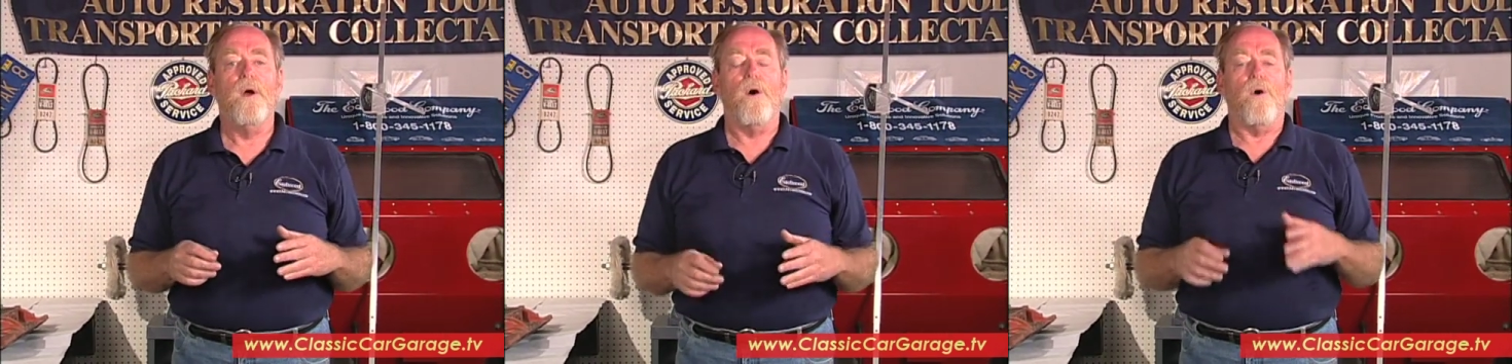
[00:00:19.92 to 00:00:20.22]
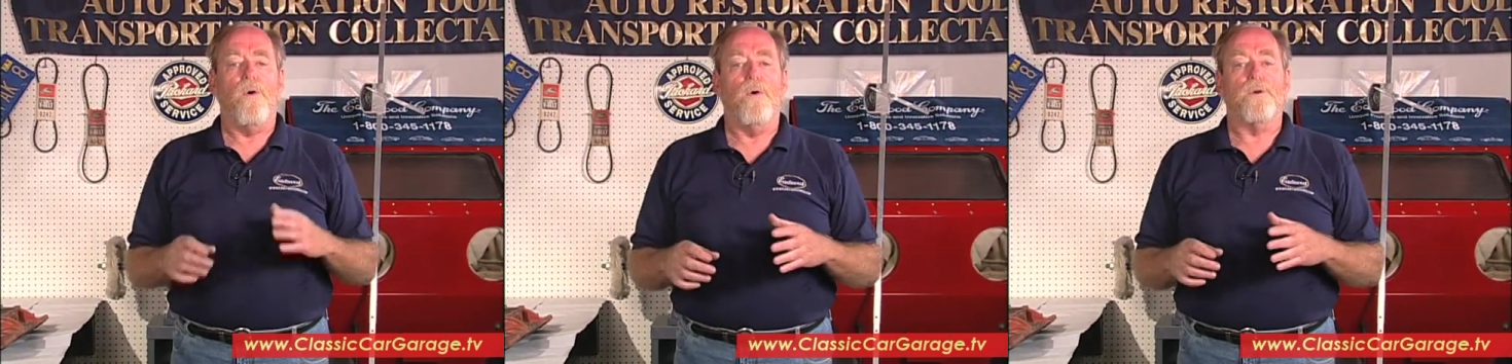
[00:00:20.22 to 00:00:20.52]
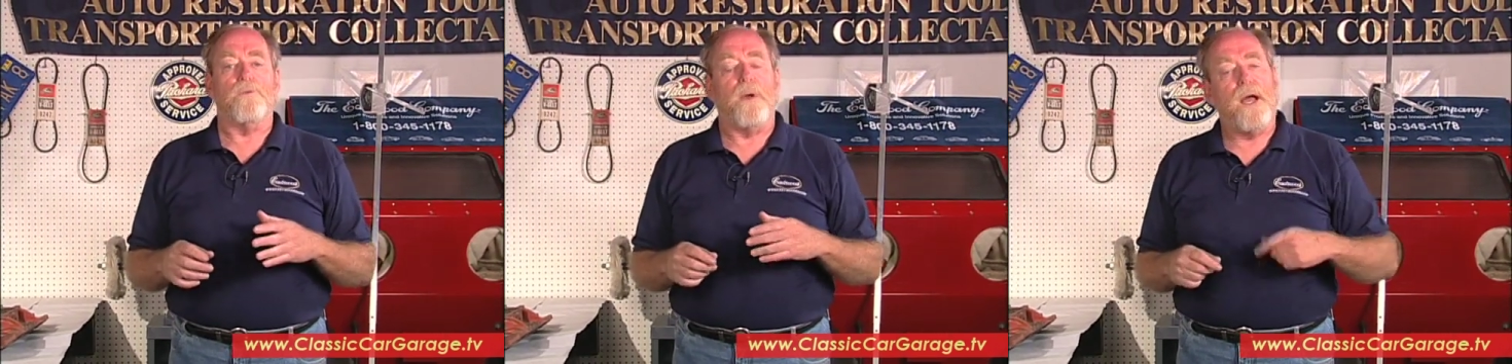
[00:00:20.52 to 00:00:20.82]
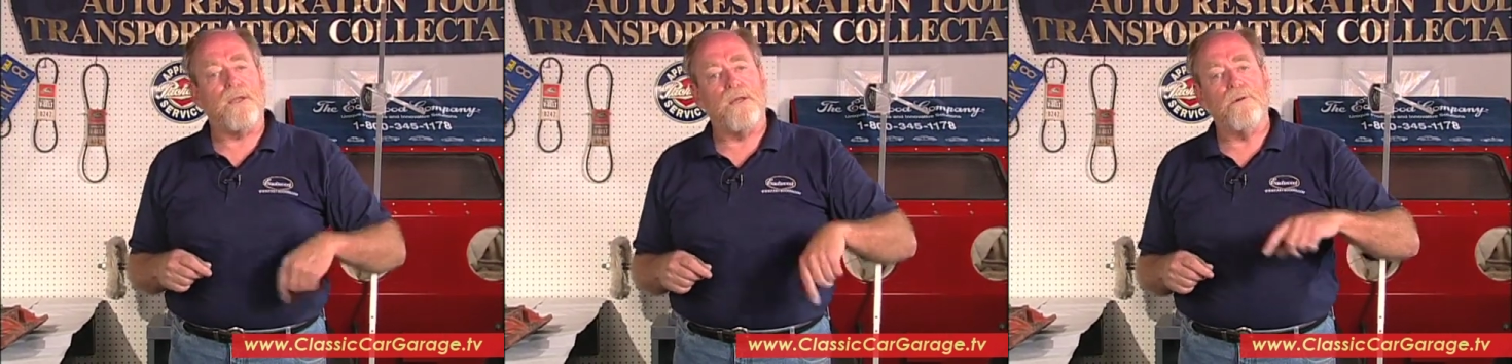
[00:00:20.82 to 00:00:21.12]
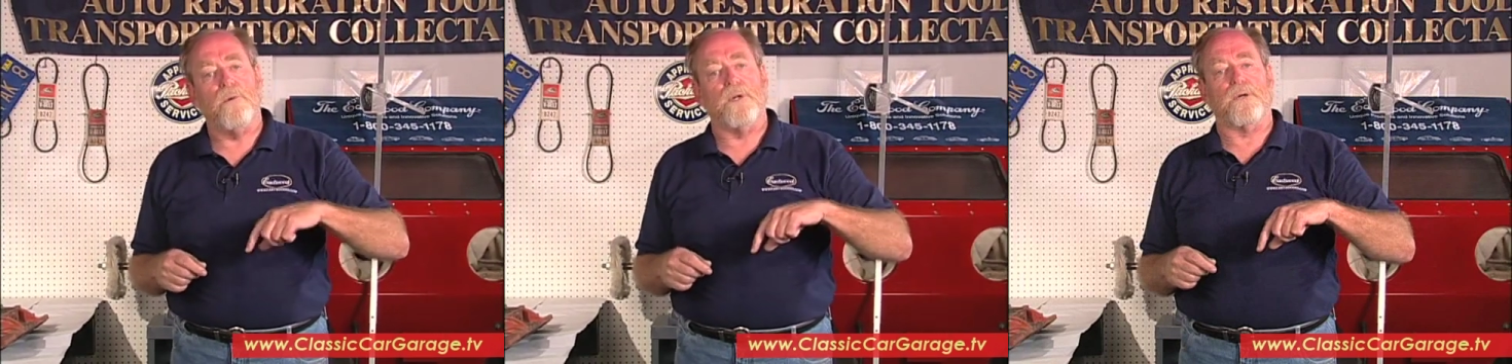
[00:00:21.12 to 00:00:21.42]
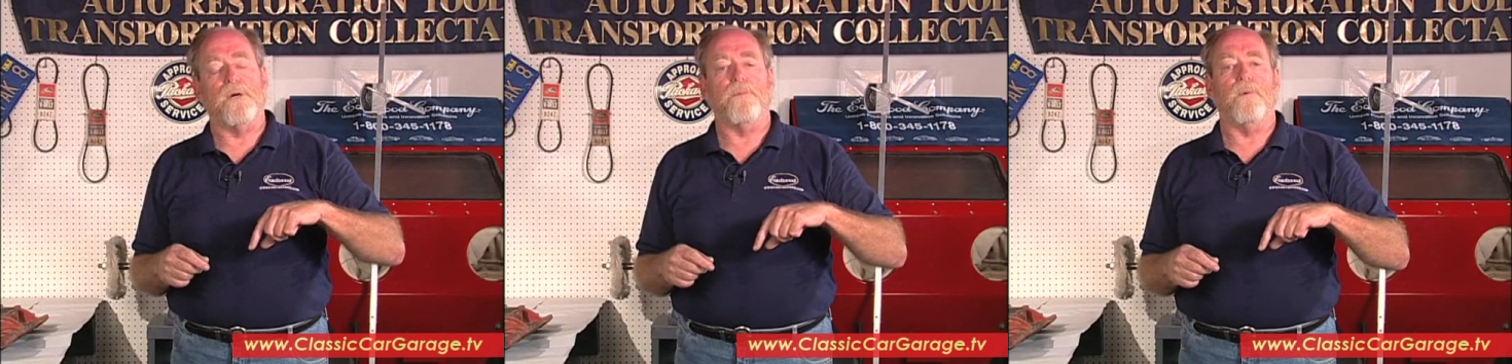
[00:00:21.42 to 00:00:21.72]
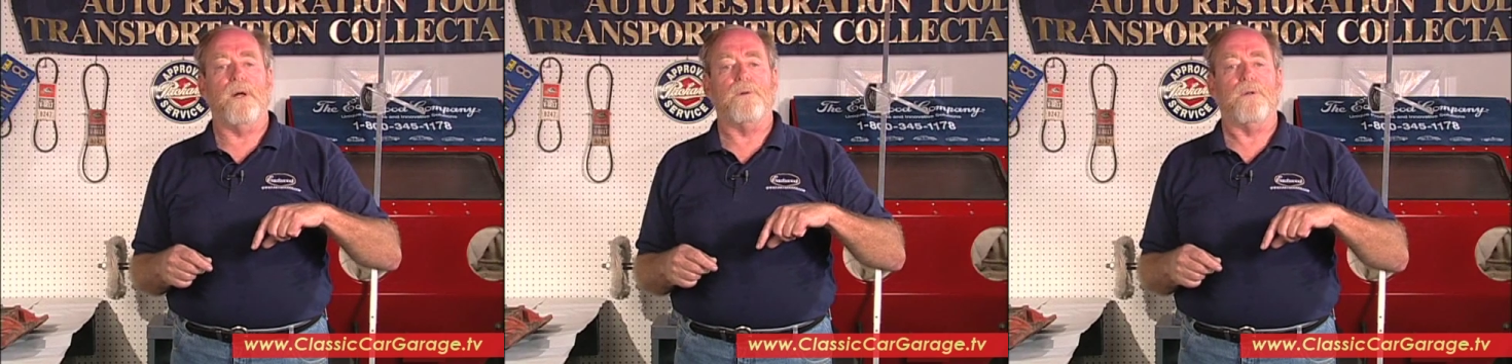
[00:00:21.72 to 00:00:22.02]
or the back end will want to come
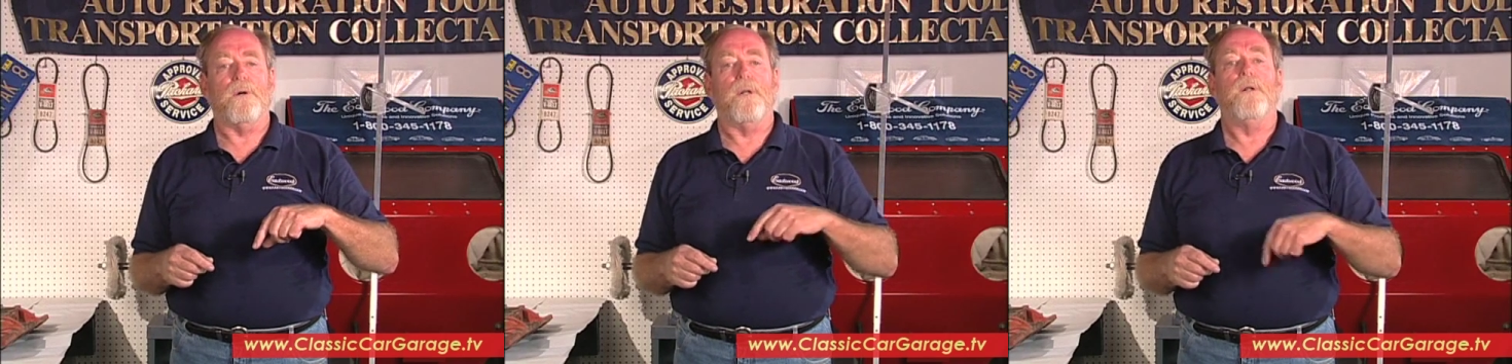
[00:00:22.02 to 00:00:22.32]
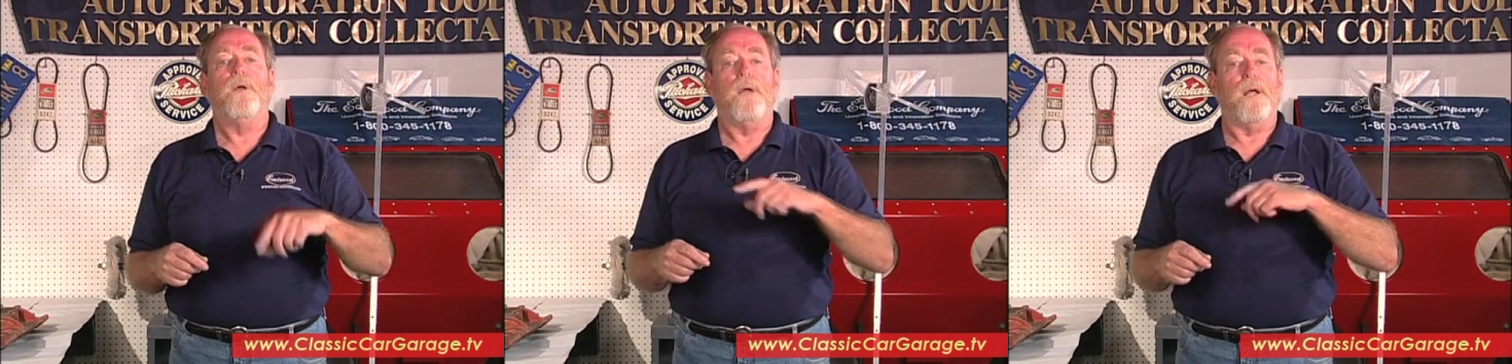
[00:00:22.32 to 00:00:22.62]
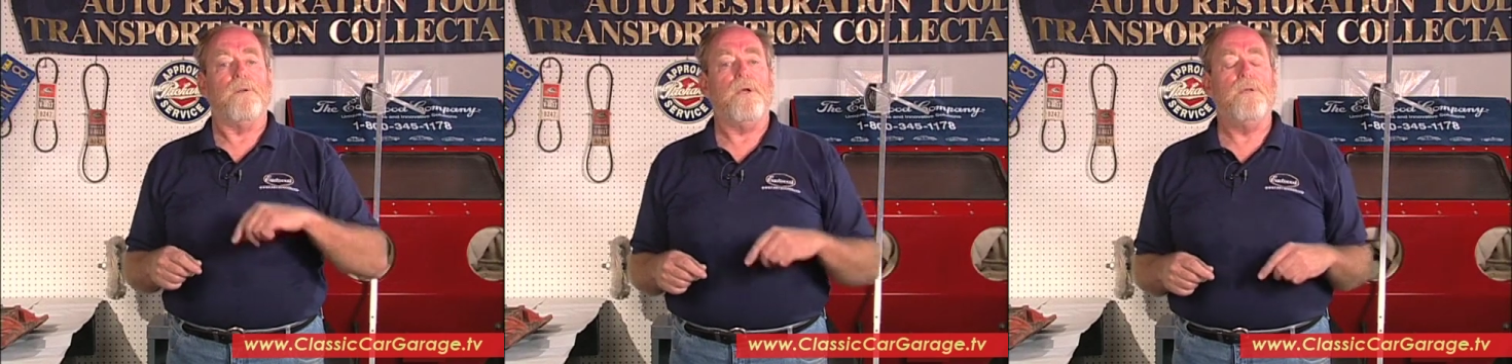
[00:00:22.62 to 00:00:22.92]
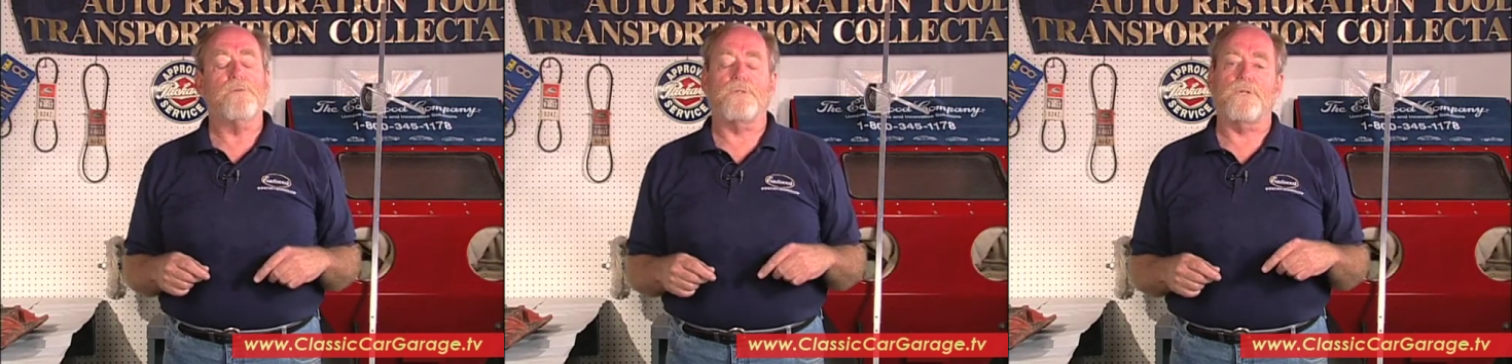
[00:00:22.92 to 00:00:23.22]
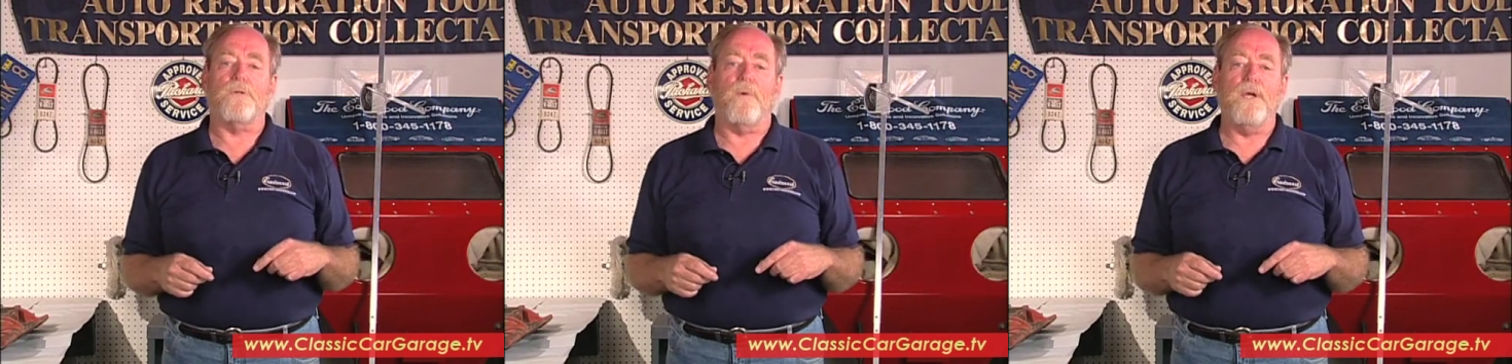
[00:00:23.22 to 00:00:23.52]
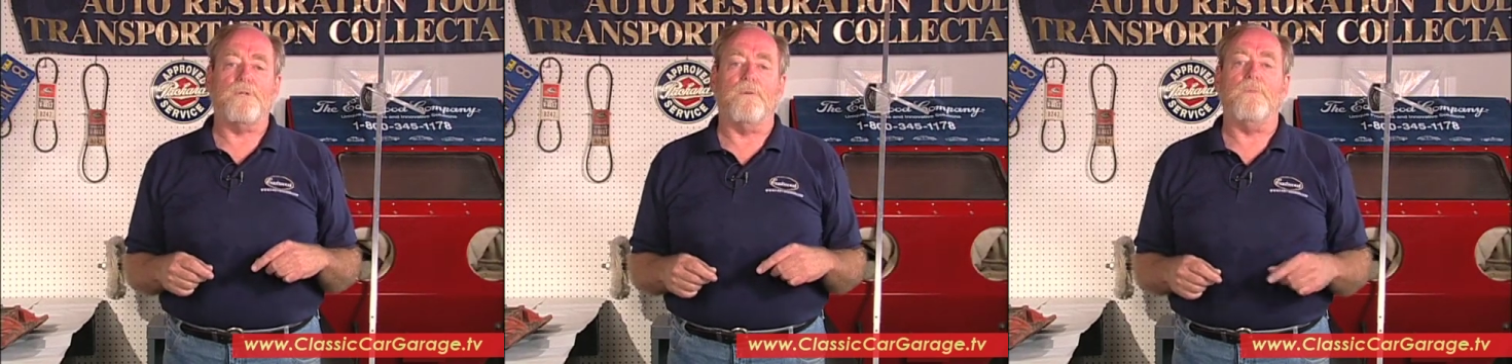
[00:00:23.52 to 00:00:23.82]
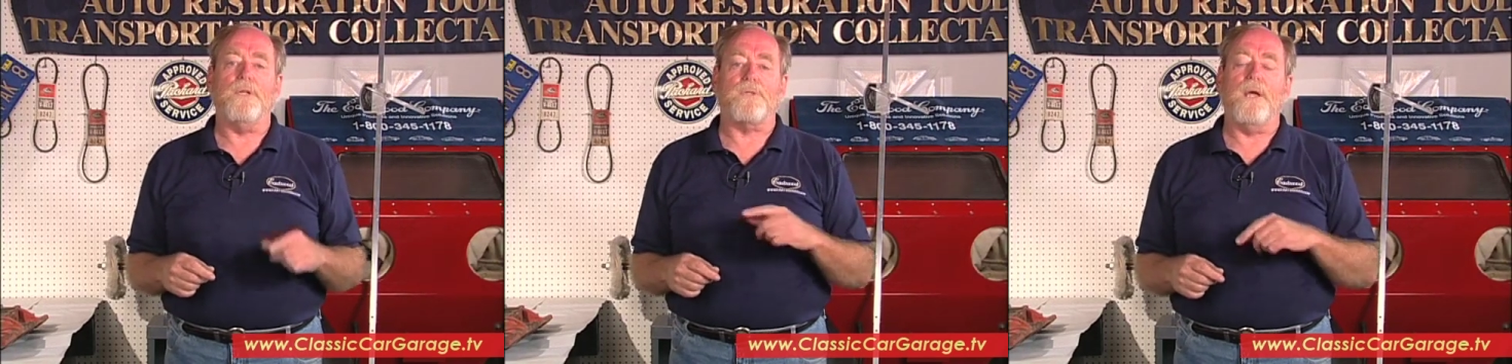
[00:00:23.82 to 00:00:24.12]
around on it, and either situation
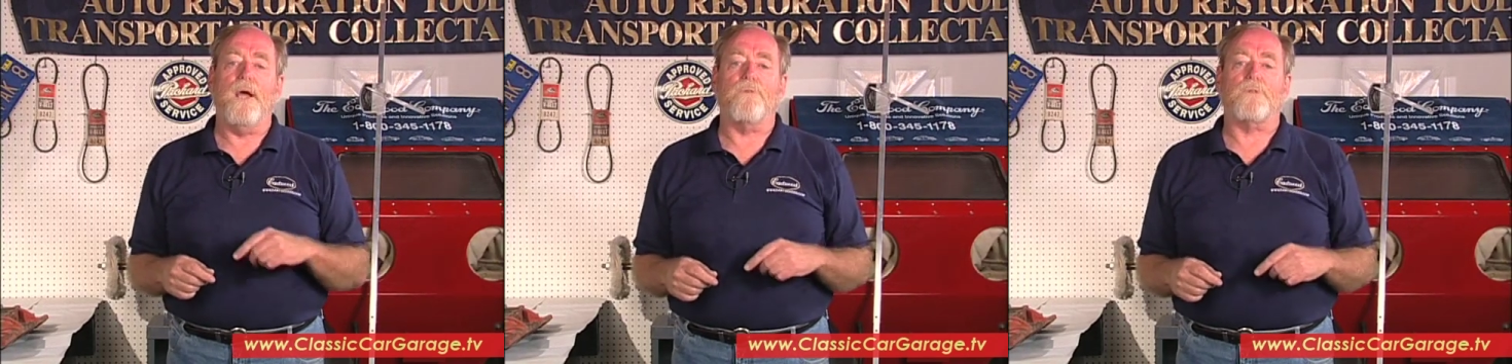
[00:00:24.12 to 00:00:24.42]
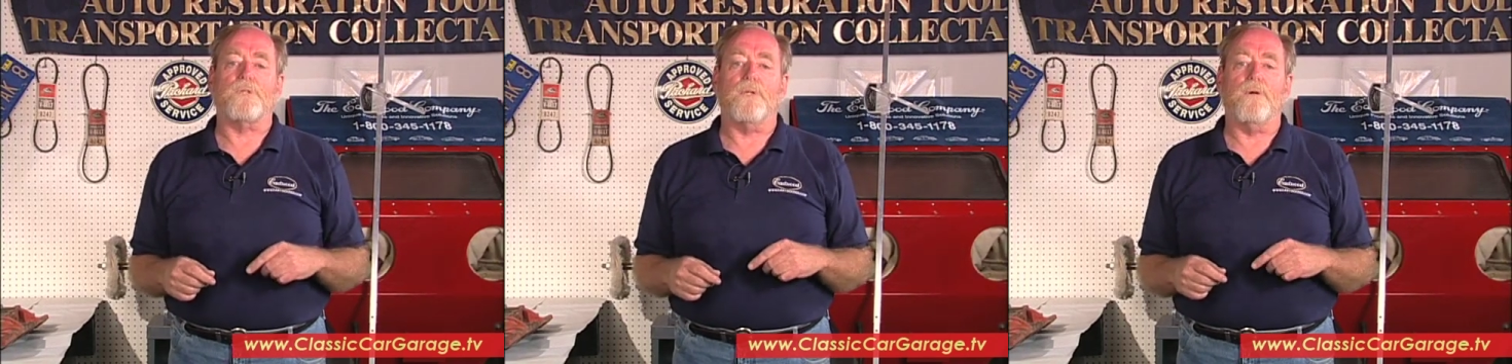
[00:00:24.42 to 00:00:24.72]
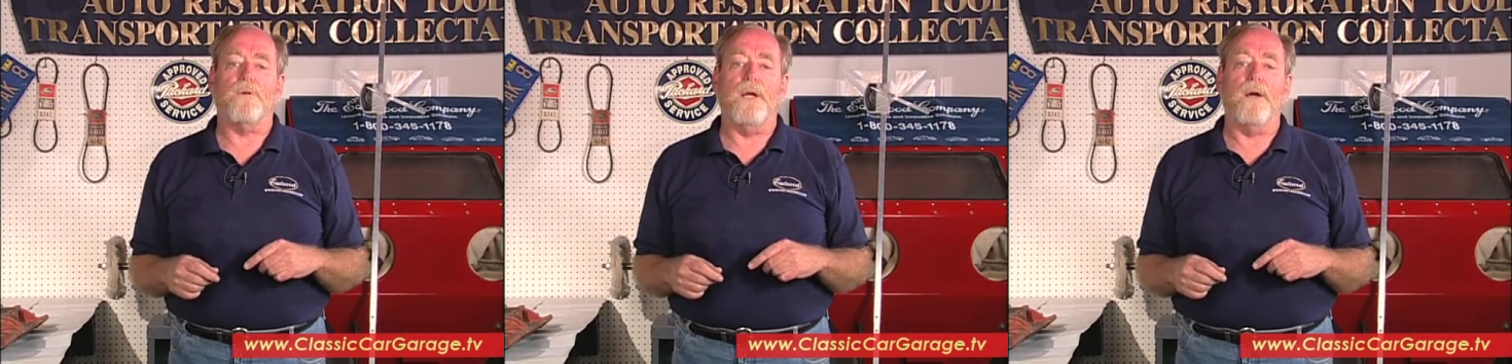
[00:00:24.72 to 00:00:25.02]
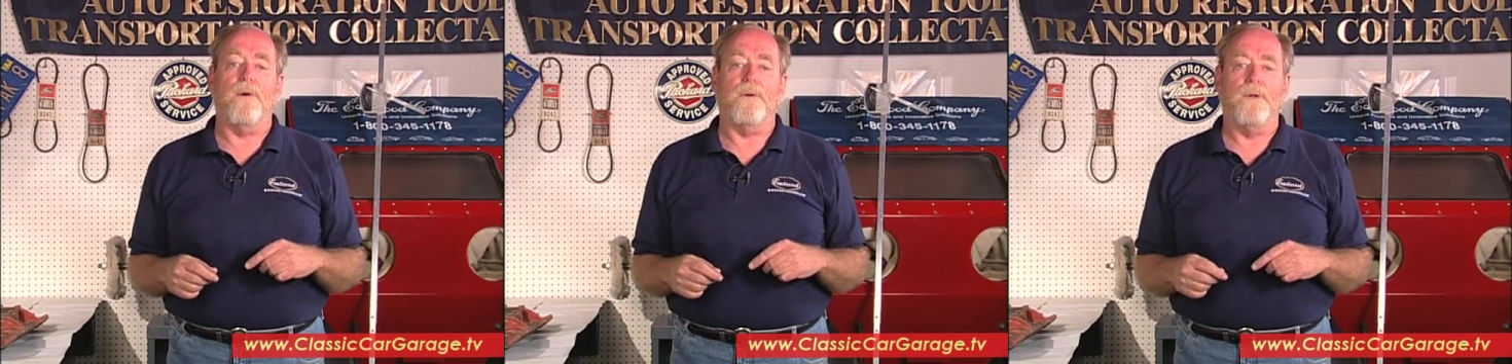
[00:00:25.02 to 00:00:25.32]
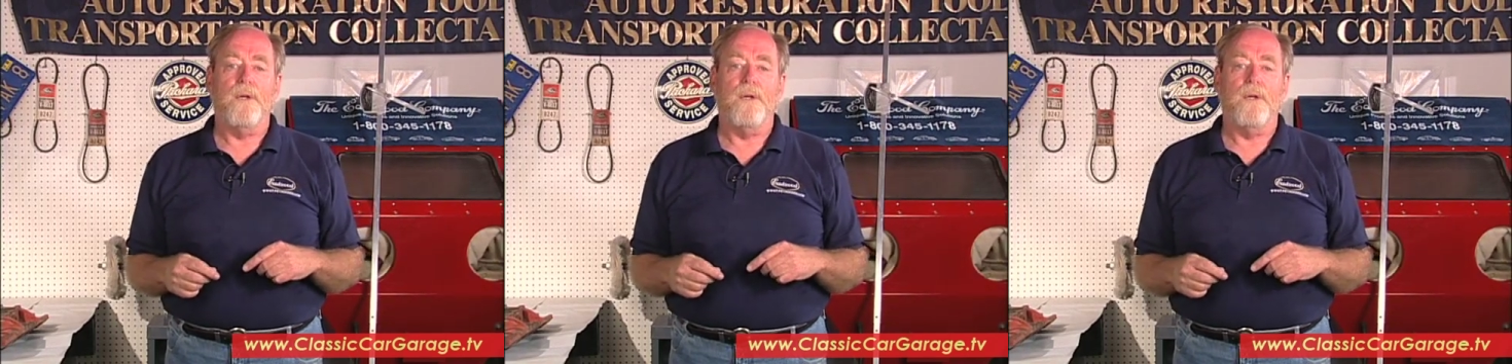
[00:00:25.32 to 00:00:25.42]
means they have to slow down.